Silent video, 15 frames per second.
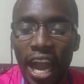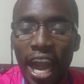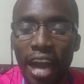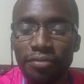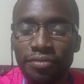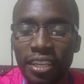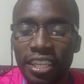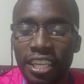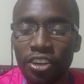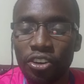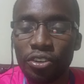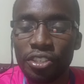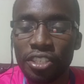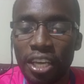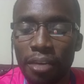after the
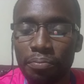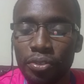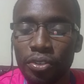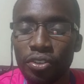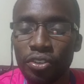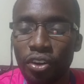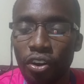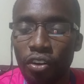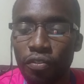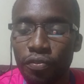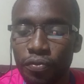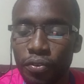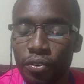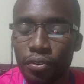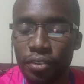consumption
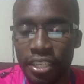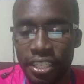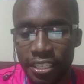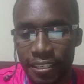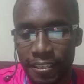of food.